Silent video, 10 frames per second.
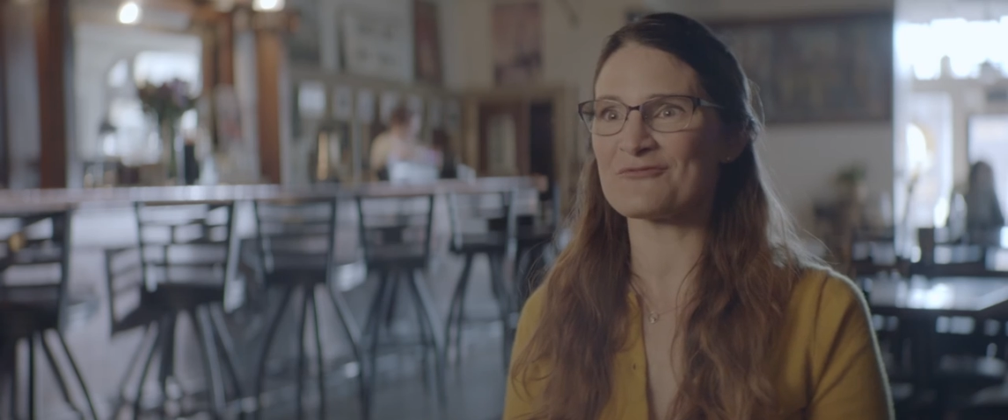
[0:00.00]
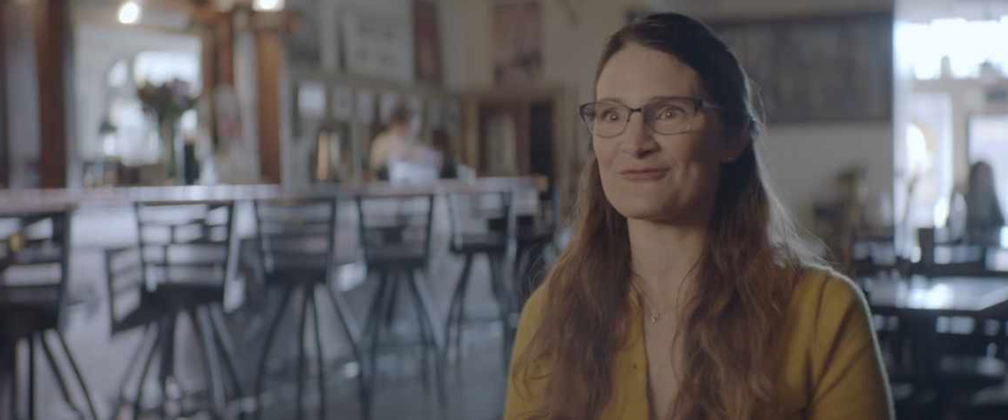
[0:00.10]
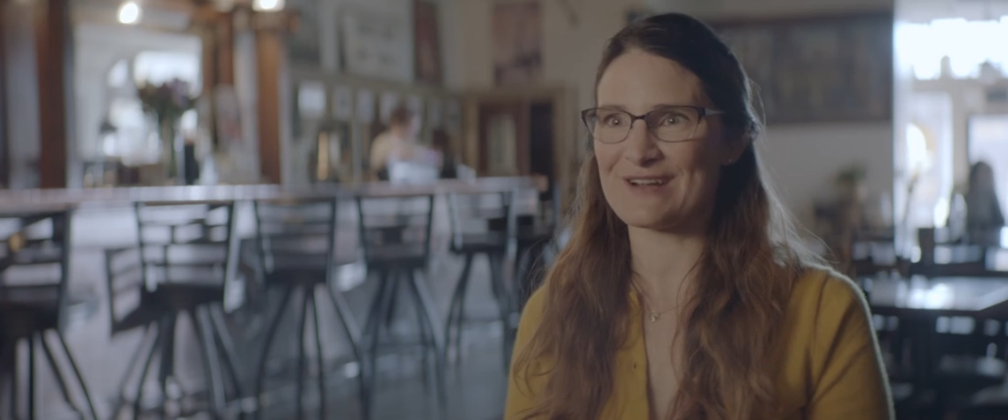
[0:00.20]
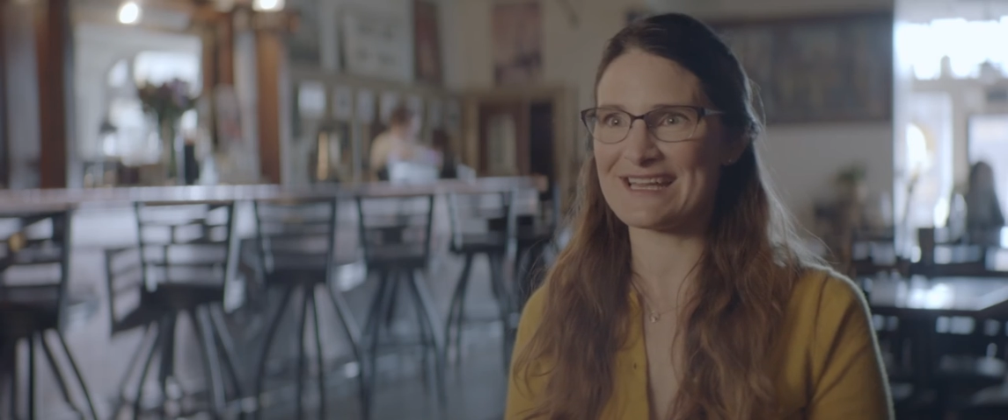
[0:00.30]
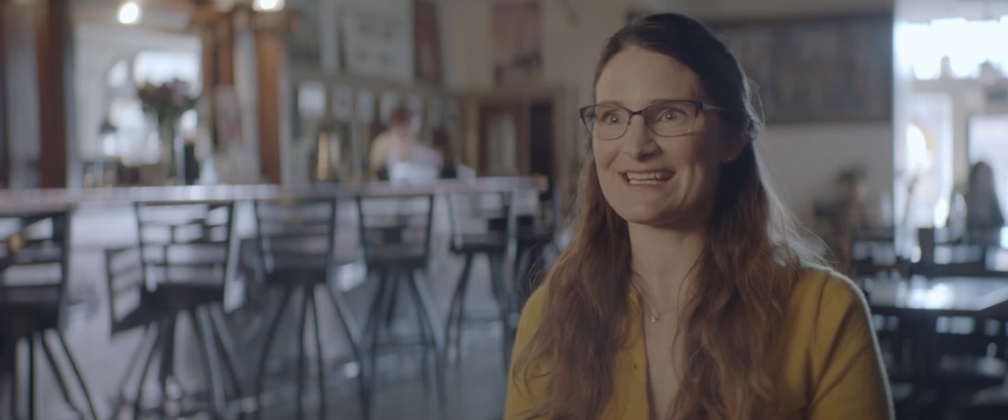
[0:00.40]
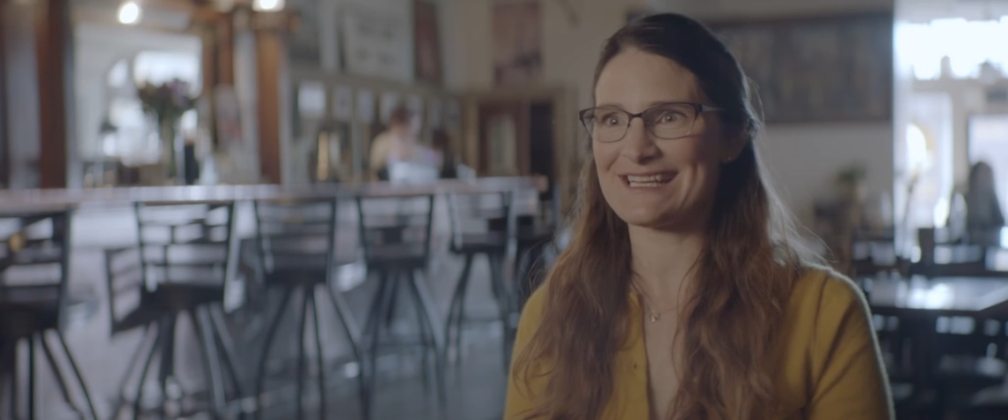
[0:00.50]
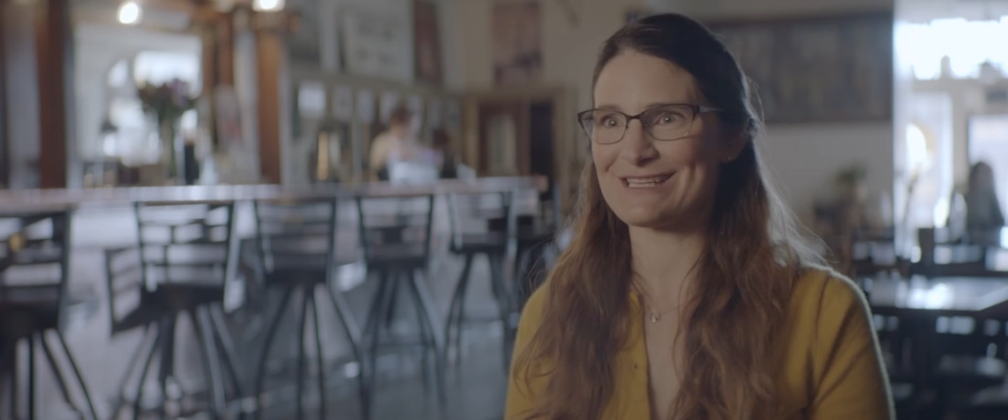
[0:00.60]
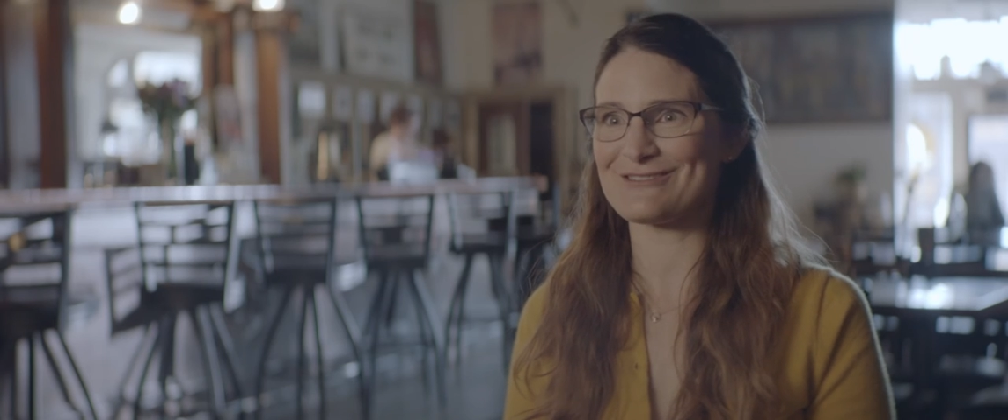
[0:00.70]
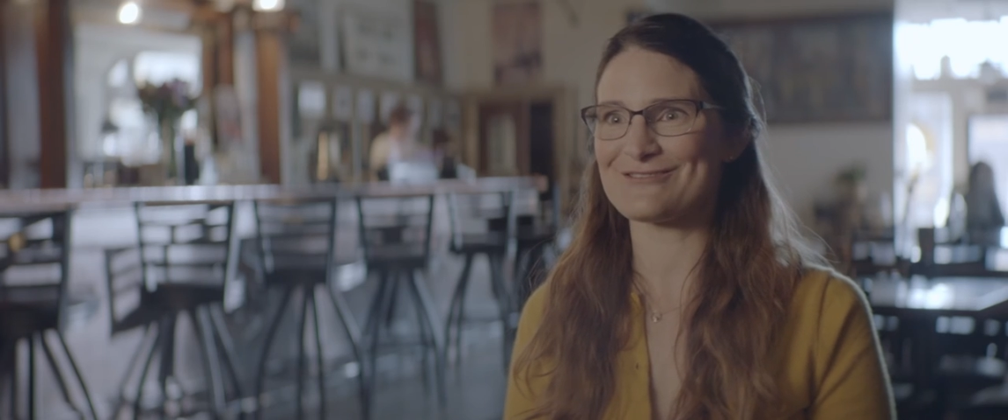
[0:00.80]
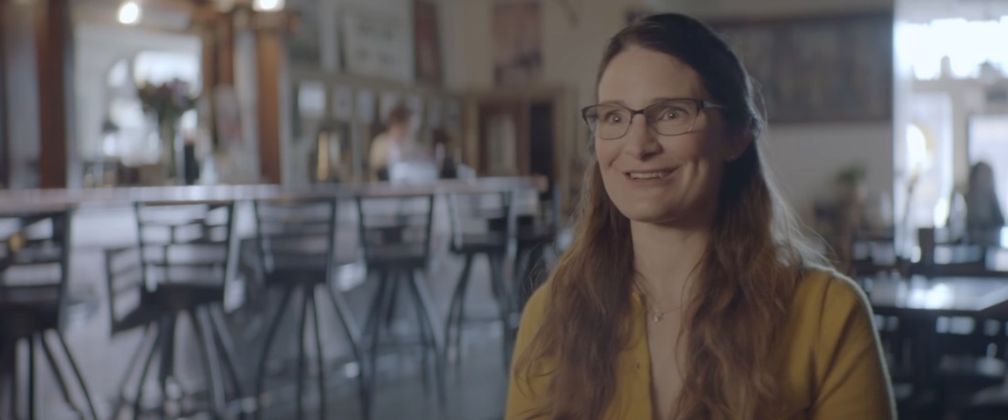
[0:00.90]
right
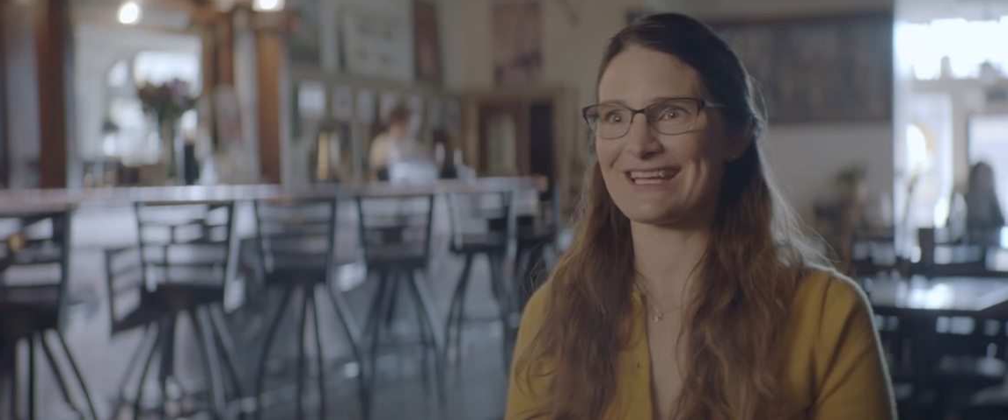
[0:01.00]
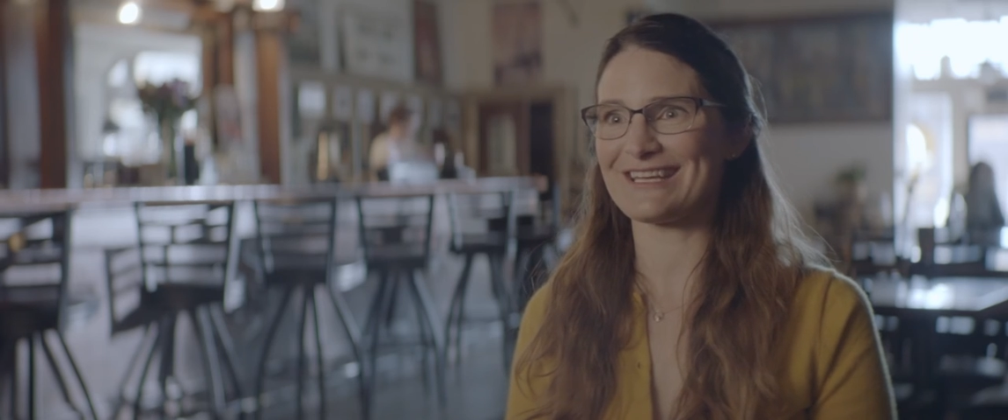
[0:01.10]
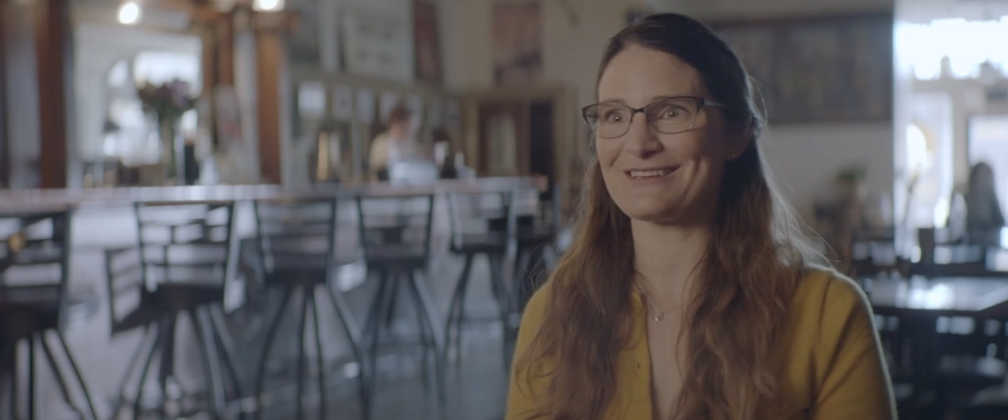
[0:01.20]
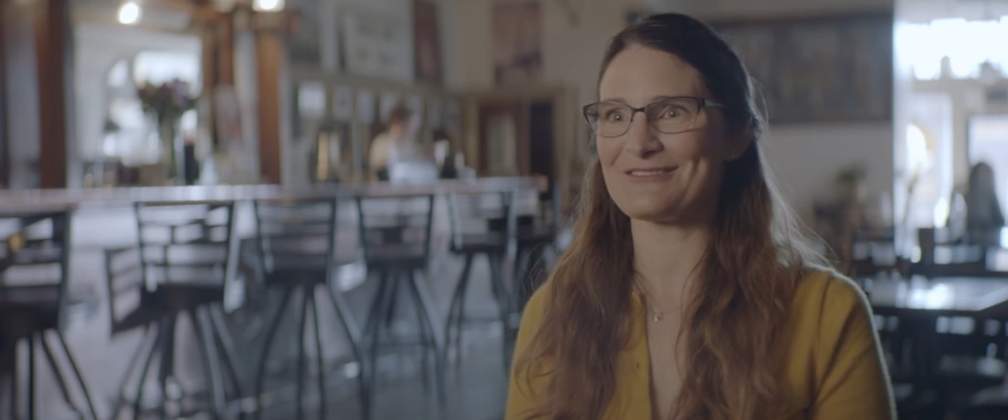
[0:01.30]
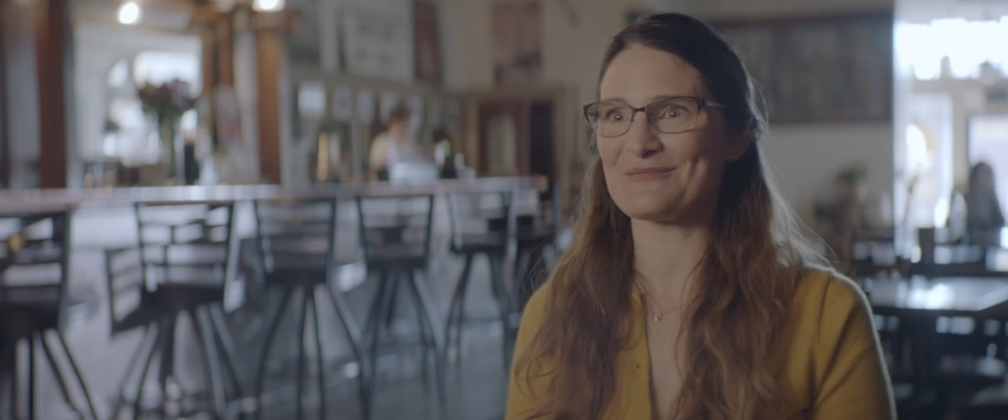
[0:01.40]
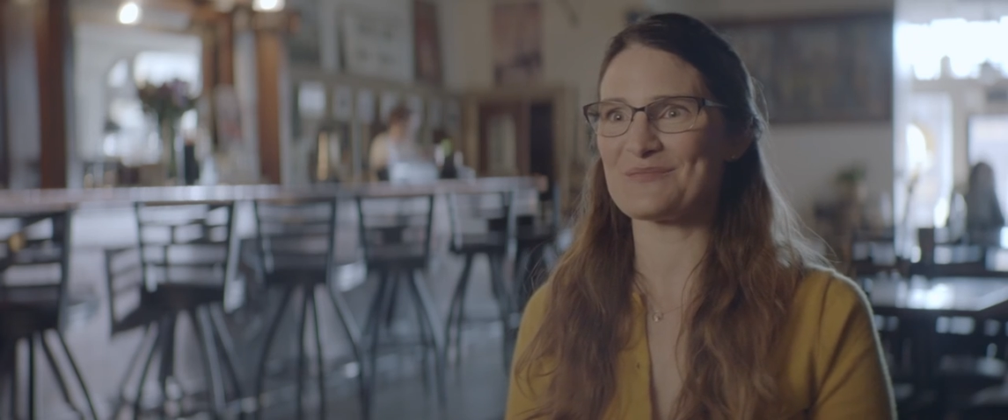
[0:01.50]
here in